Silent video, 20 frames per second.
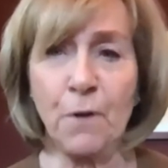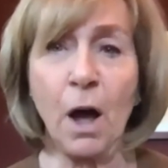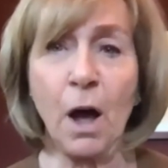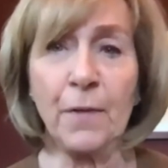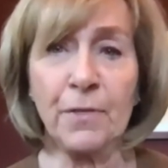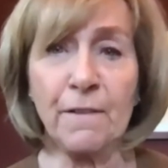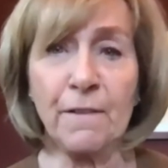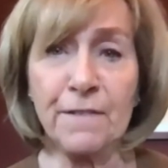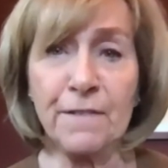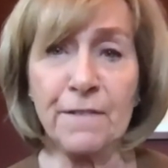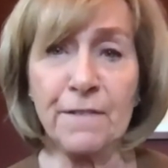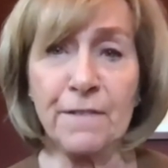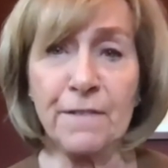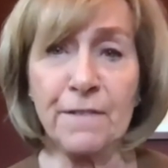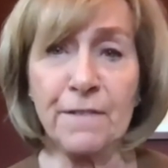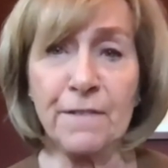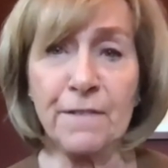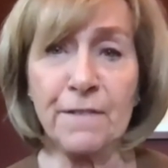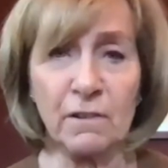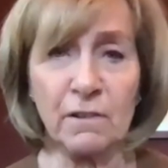on the
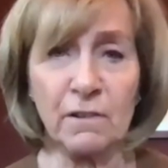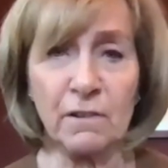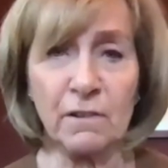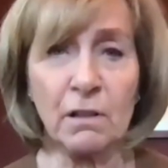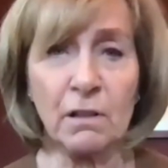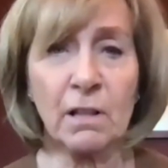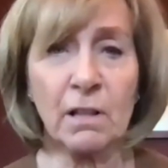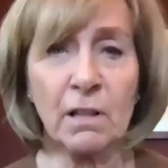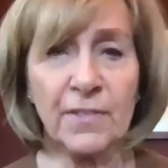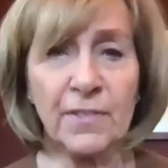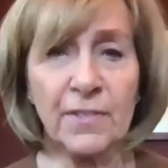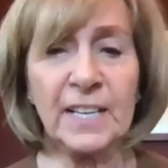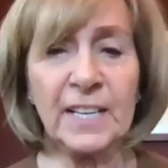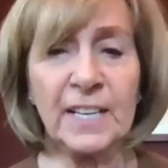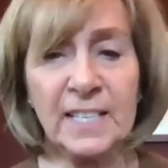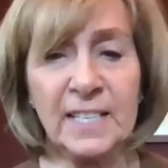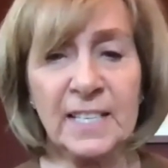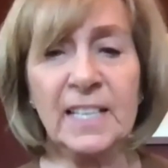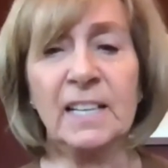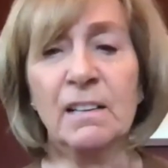federal level
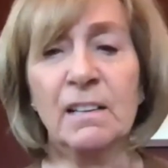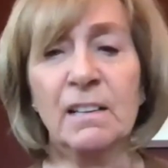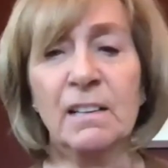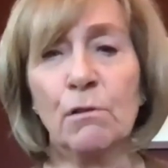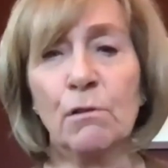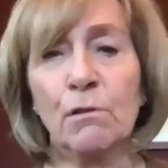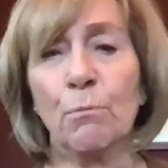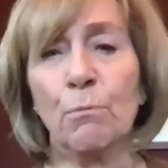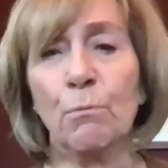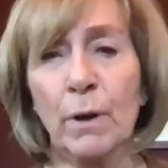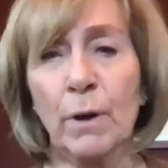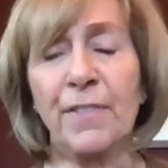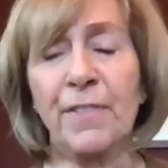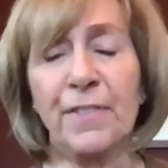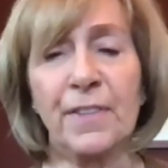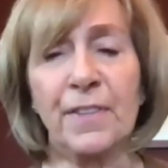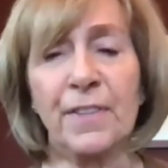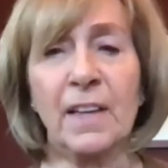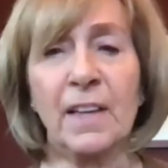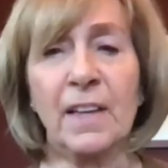that deal
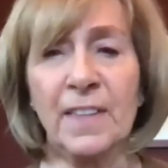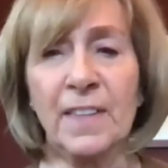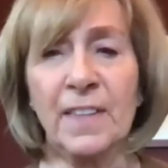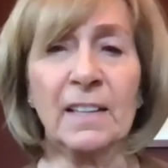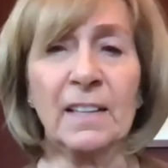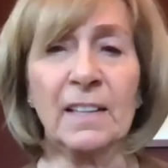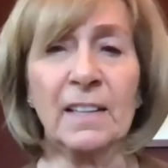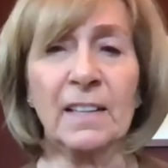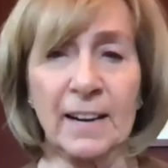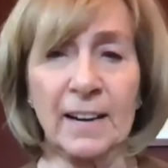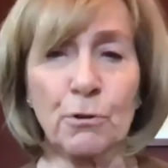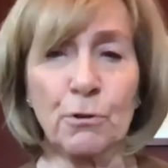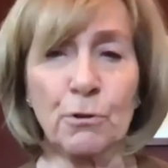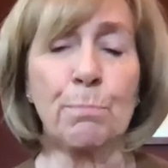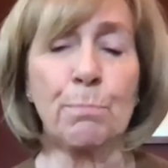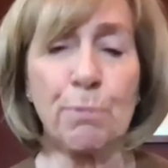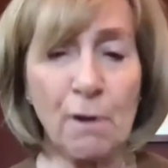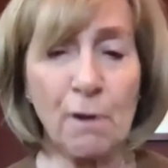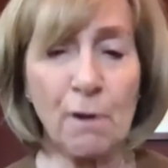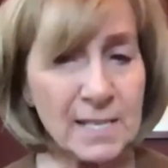with the electoral
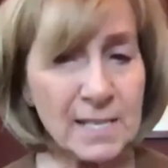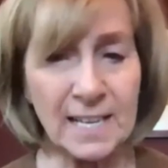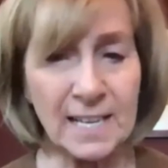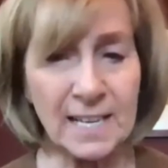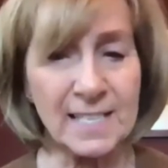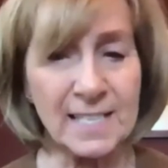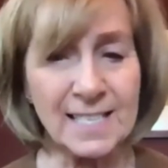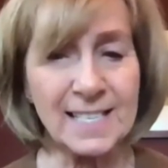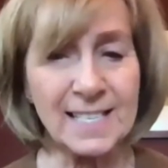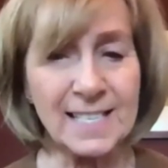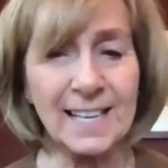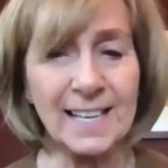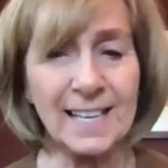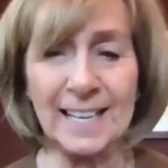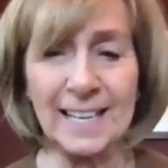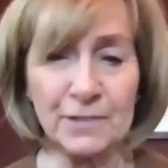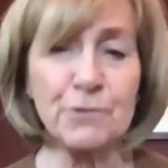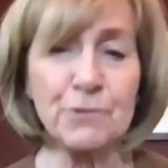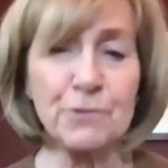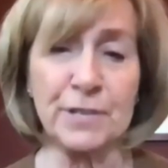process,
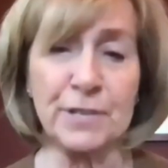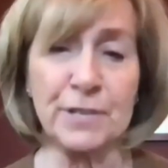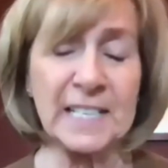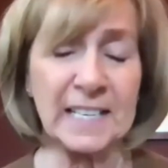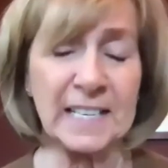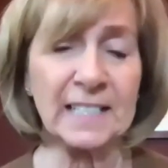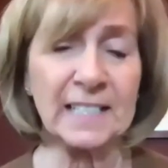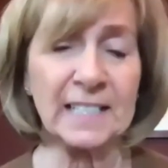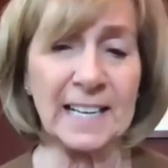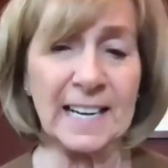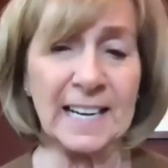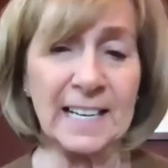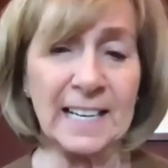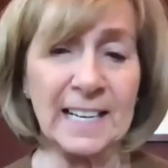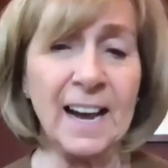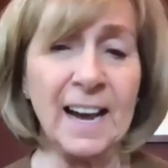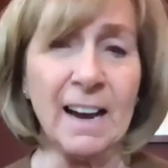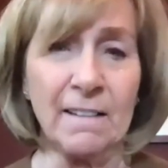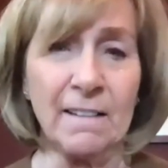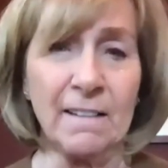interestingly
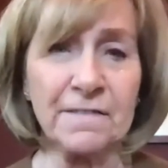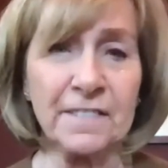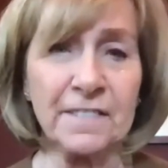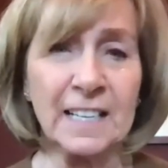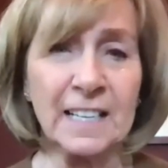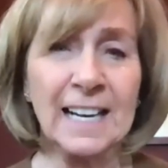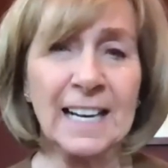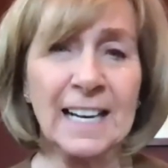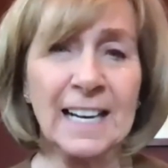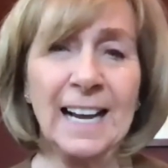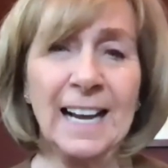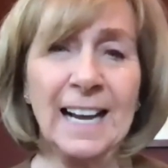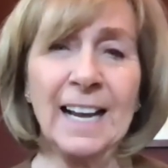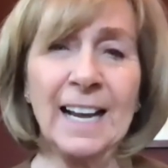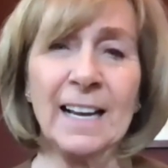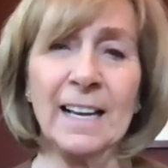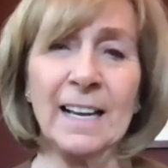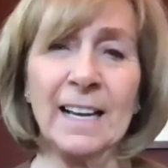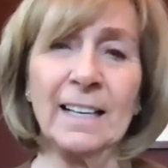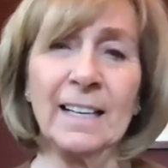enough.
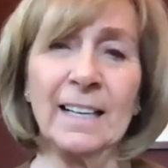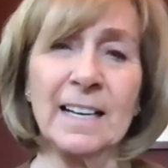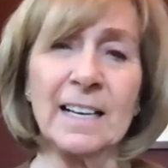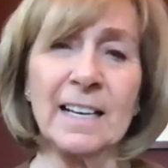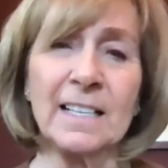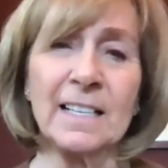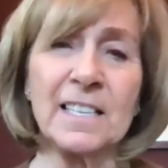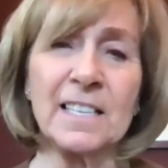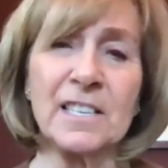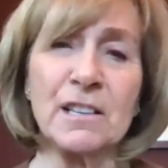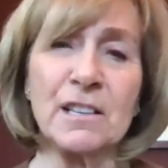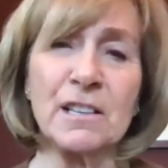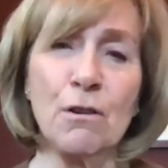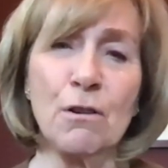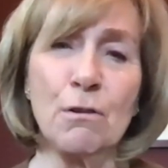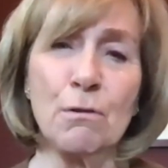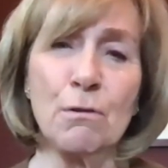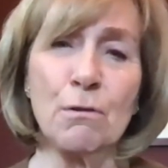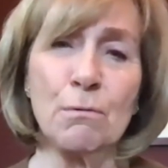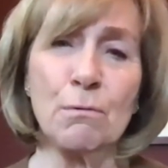And
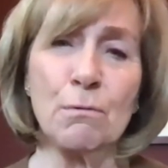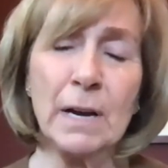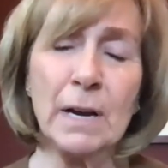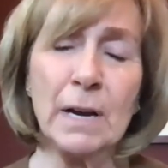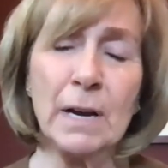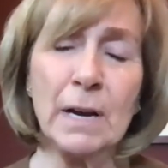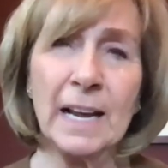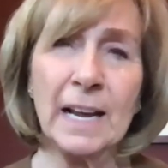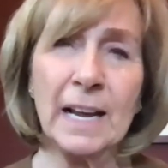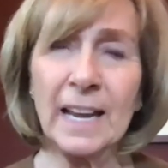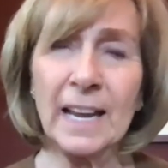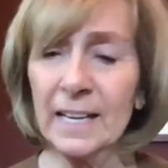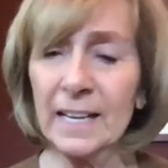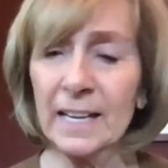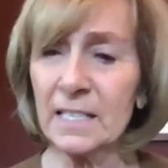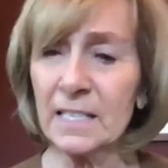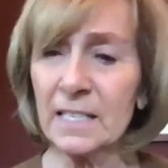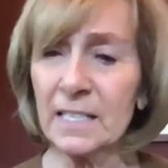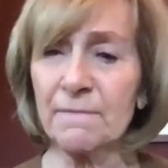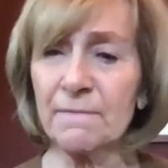so
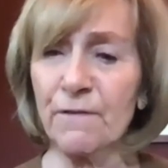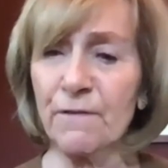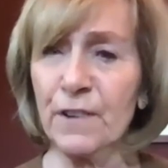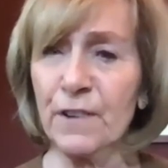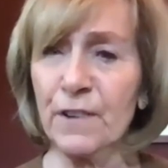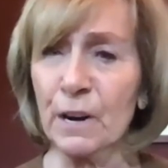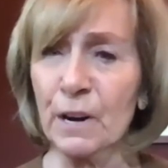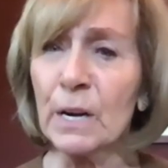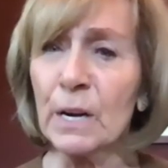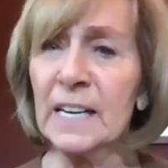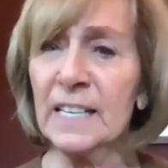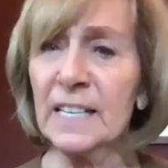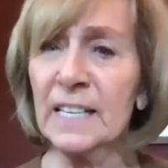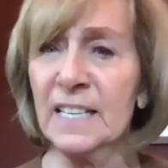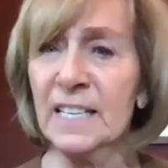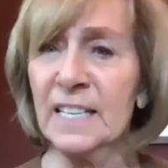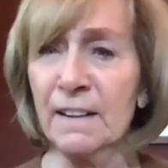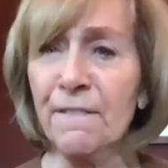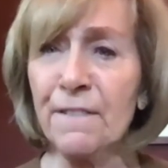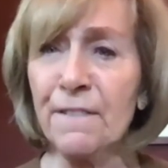it's very
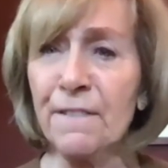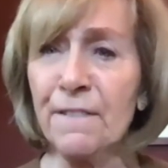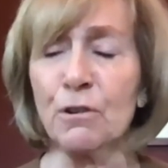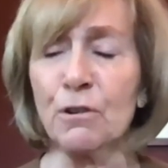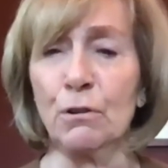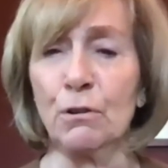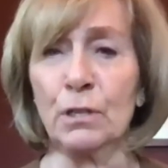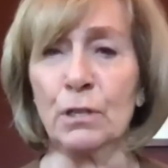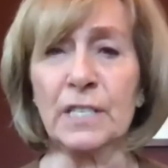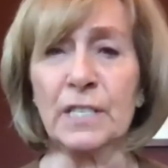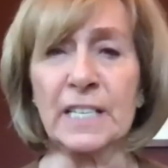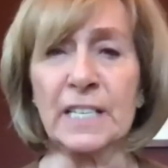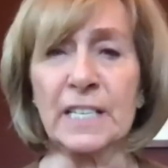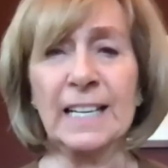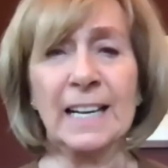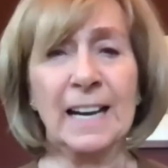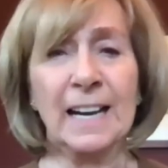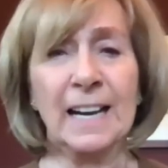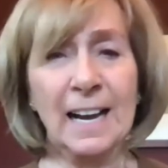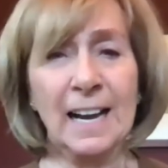difficult
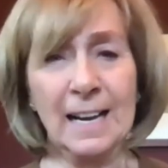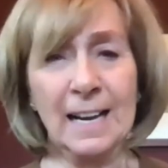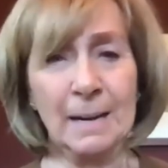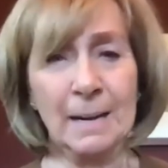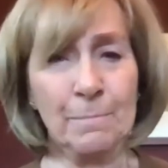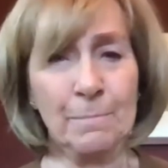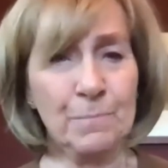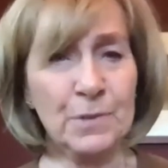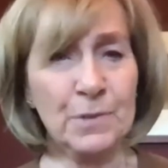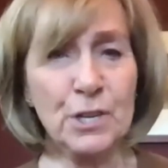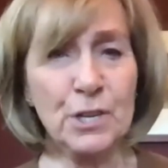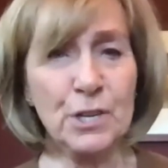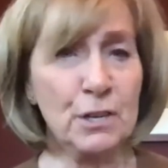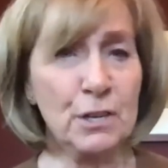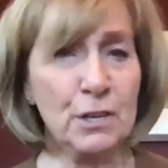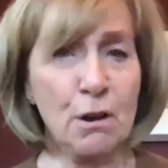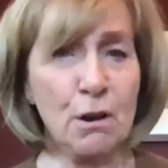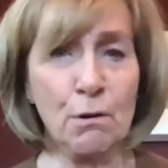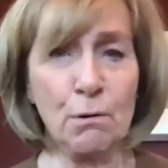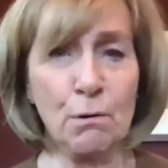to
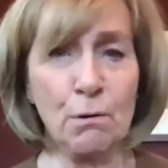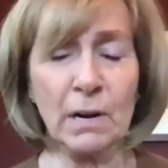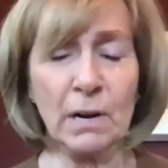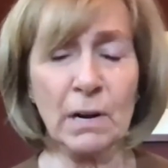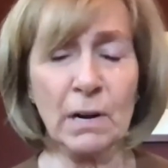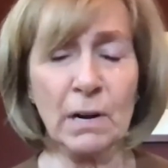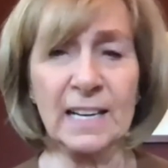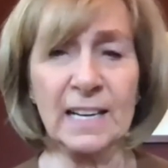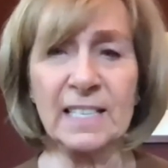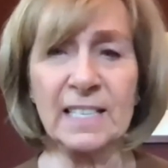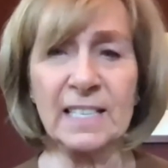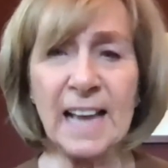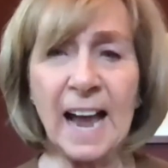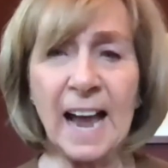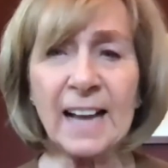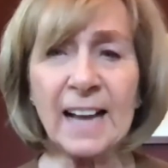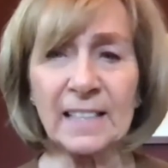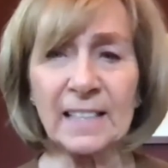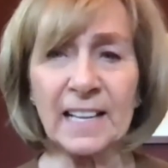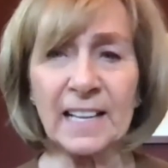know
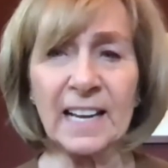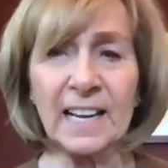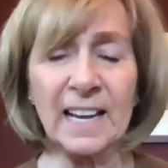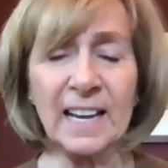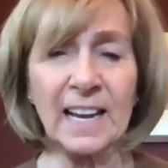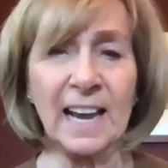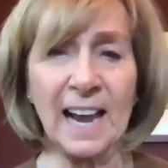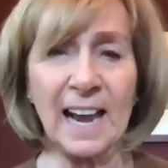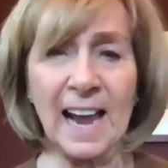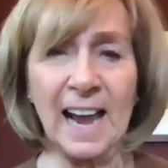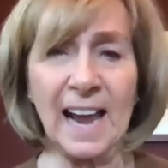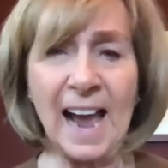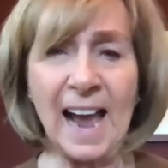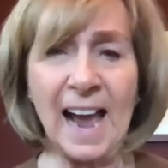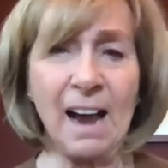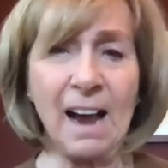exactly